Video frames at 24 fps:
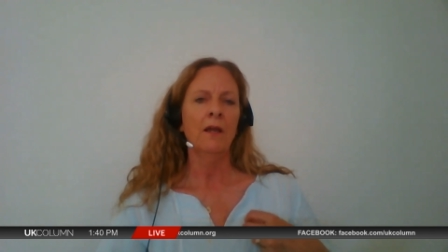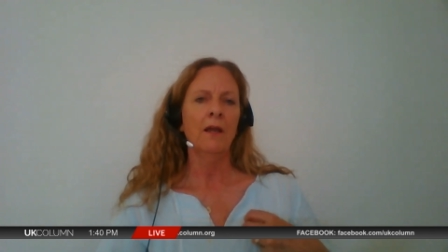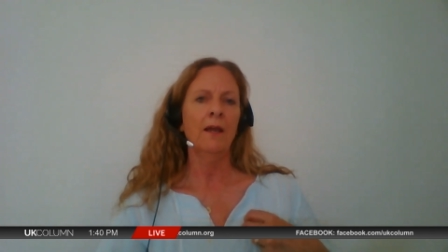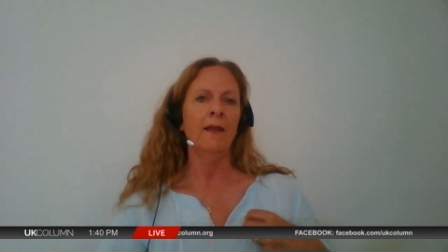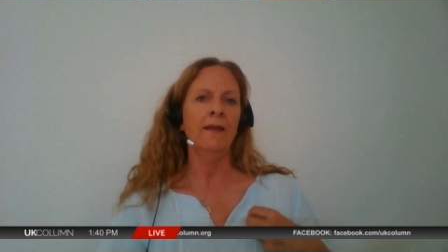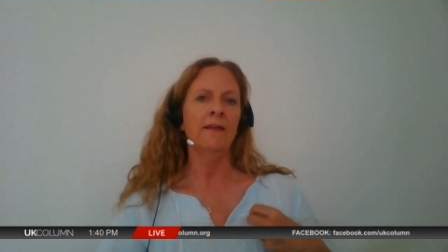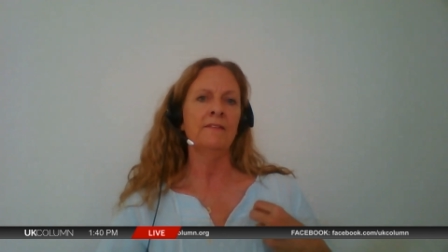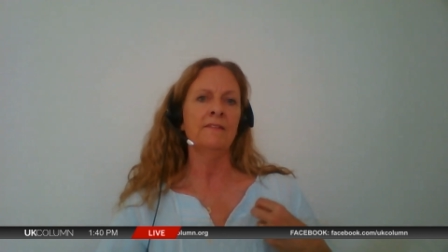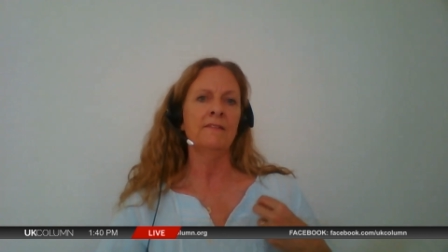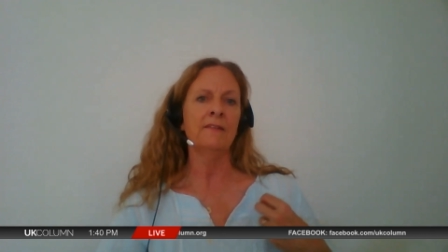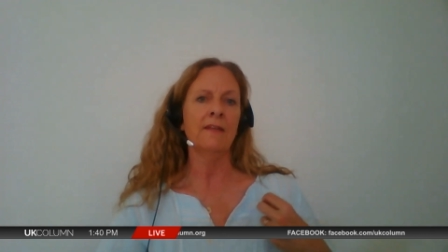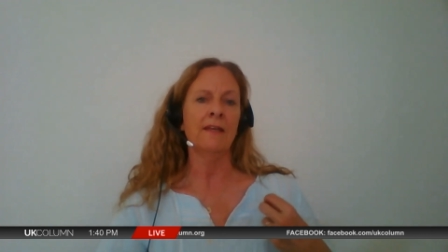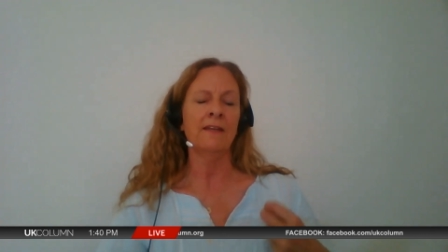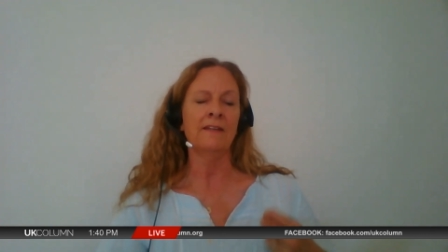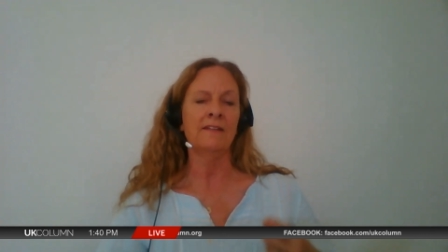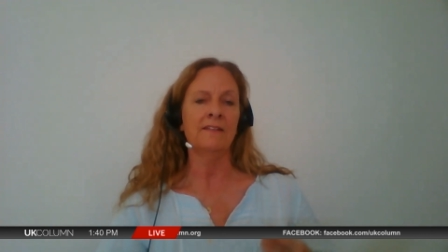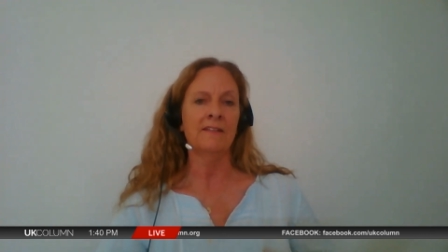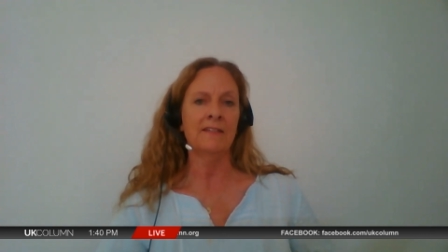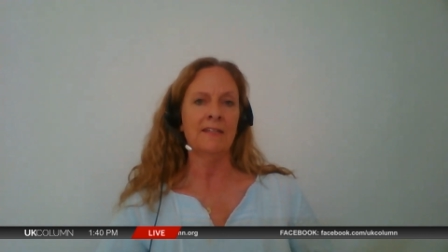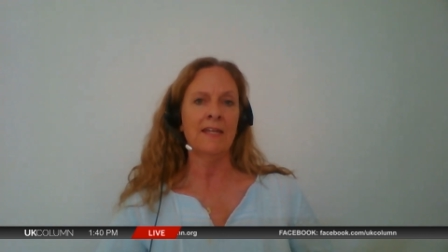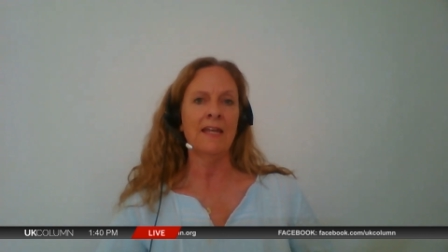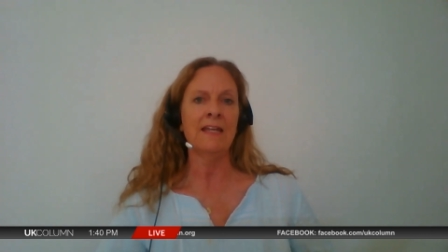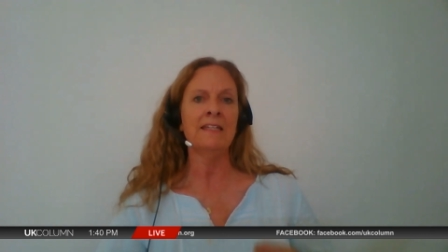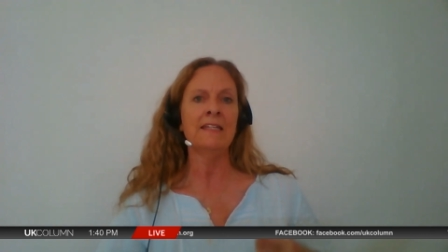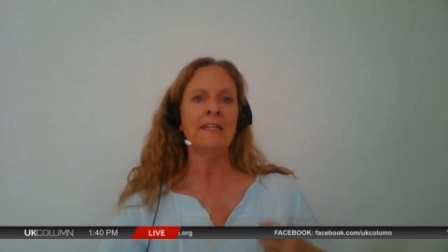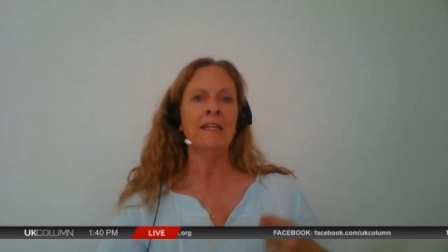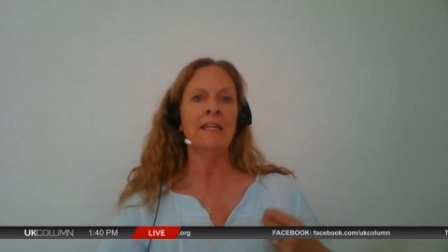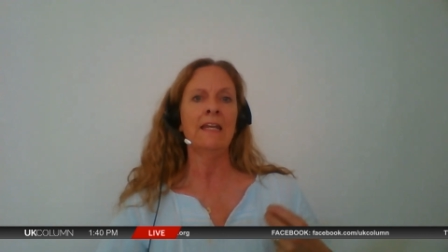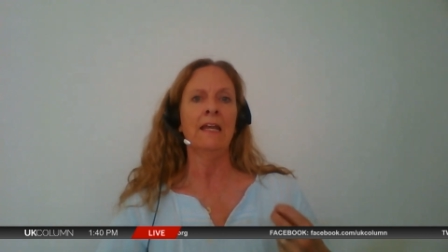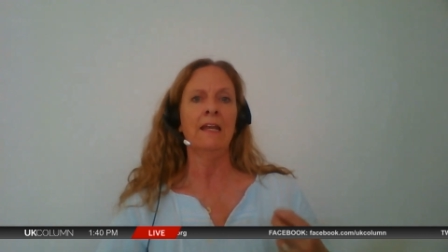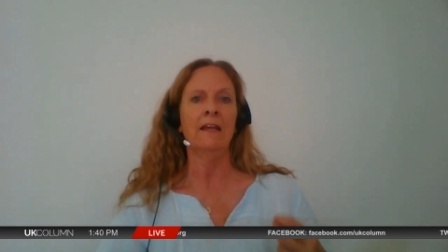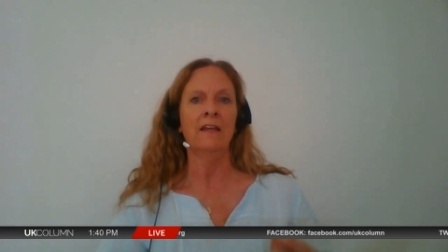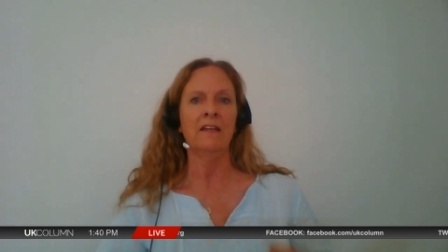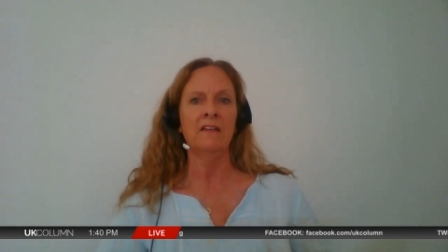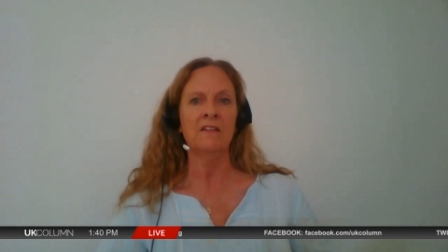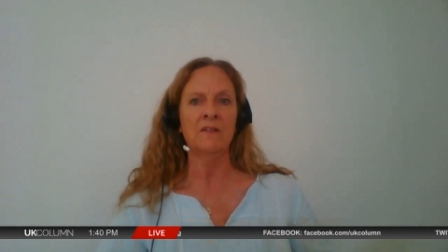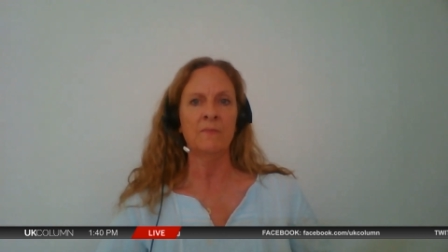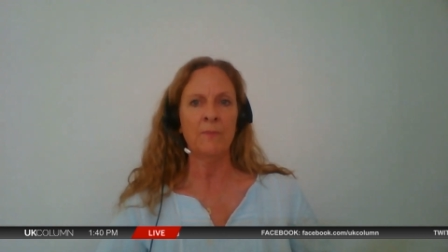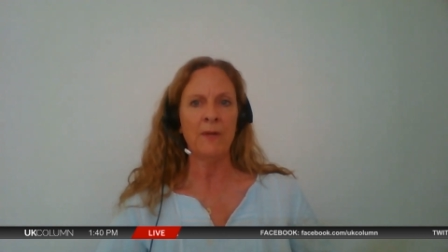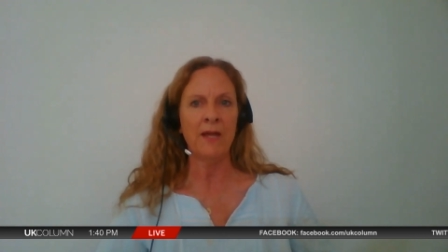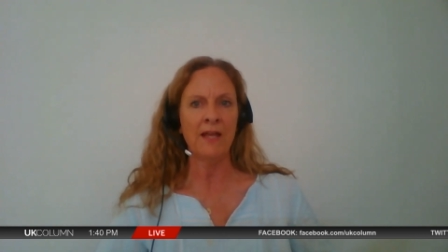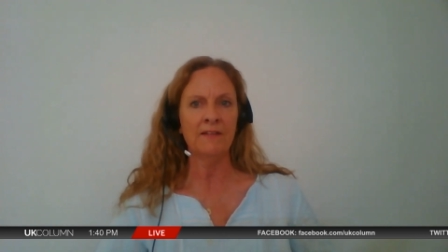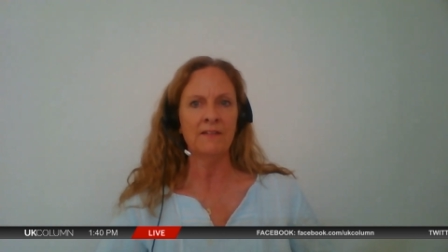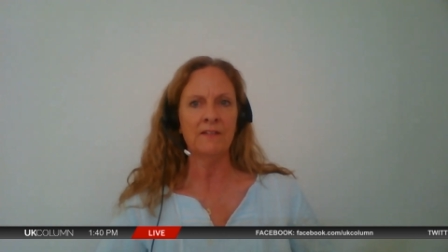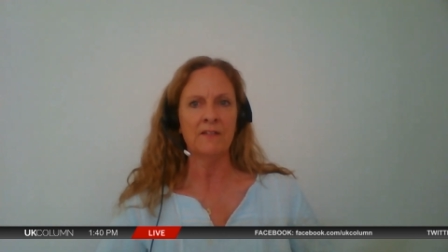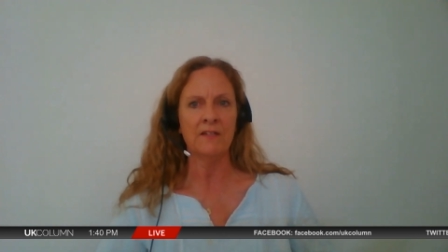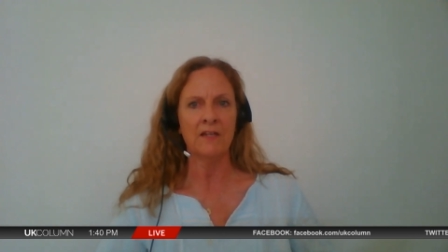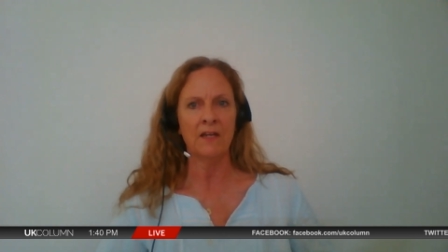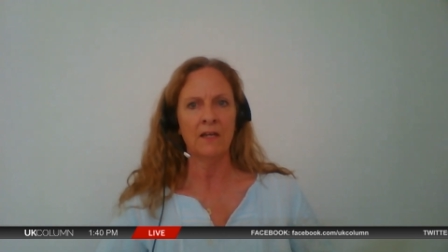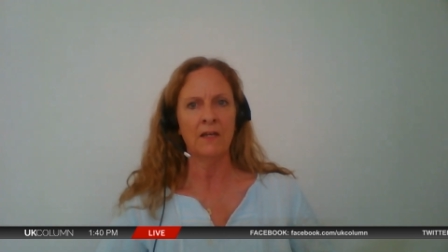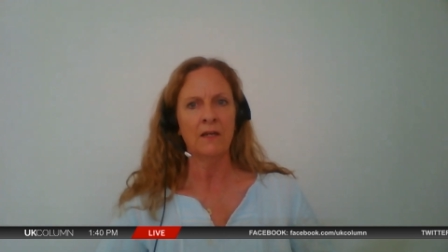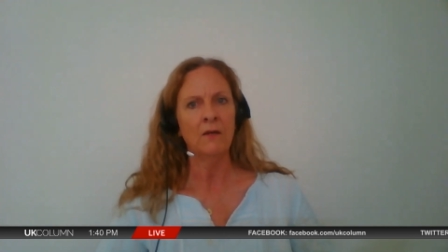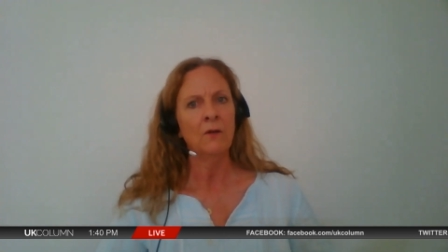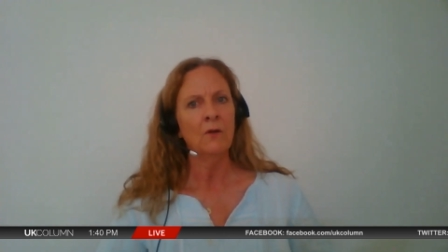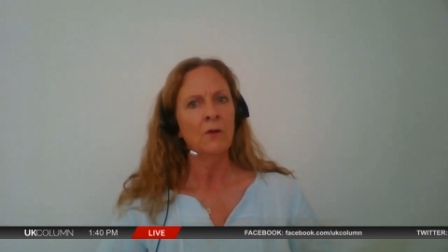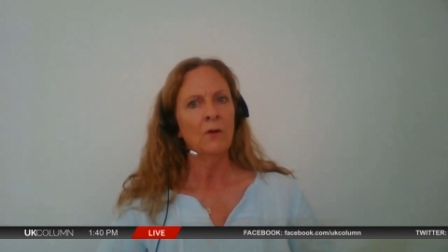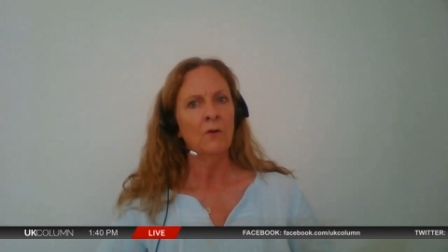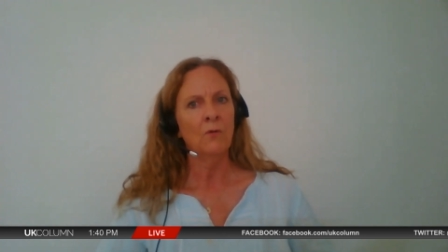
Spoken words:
is extending and expanding